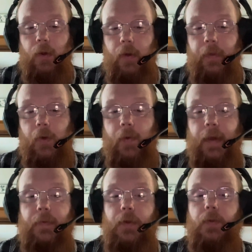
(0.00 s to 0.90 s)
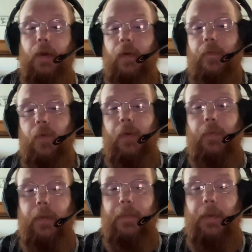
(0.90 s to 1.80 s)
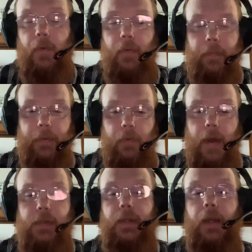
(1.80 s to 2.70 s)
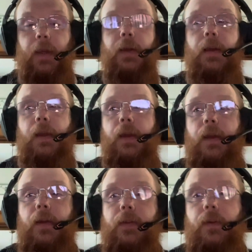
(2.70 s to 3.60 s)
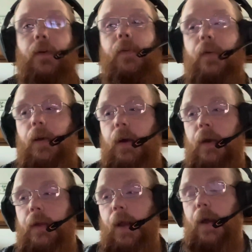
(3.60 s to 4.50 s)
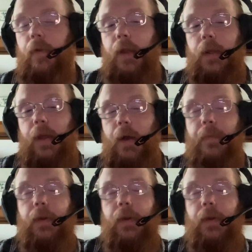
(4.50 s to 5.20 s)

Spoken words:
on the graves. You try to avoid where the people will be resting. So, yeah, I don't like that. But